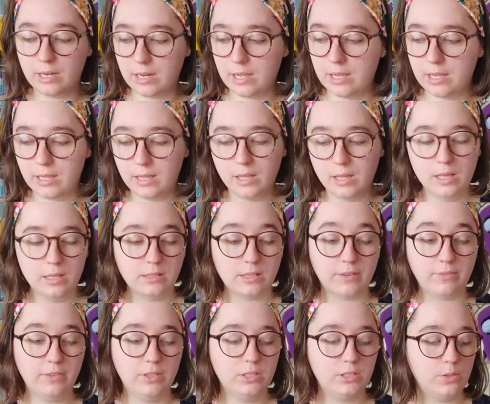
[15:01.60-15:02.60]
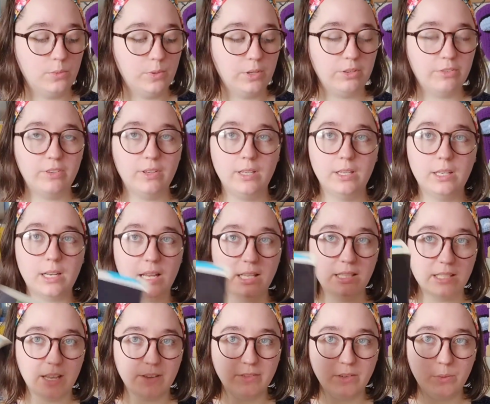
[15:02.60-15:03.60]
that I definitely still want to read.
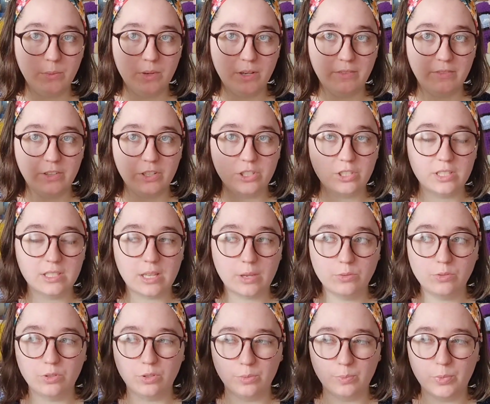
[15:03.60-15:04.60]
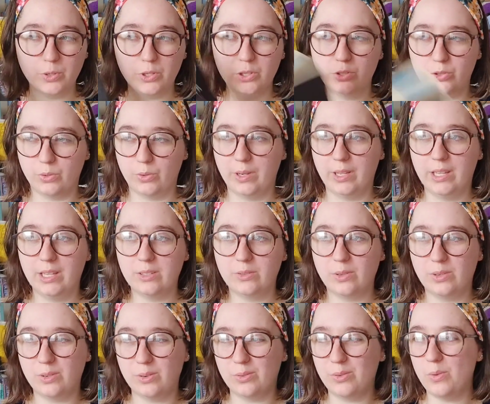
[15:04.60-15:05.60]
I definitely want to finish this. I was super enjoying it,
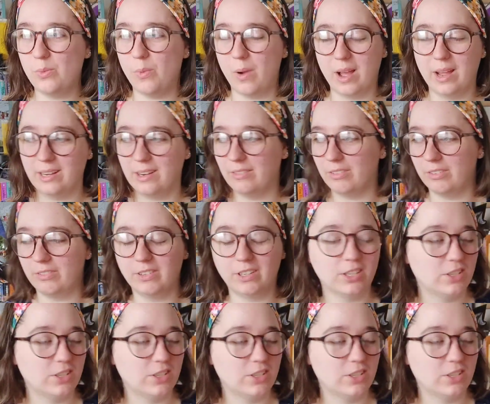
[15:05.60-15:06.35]
so I don't know why I never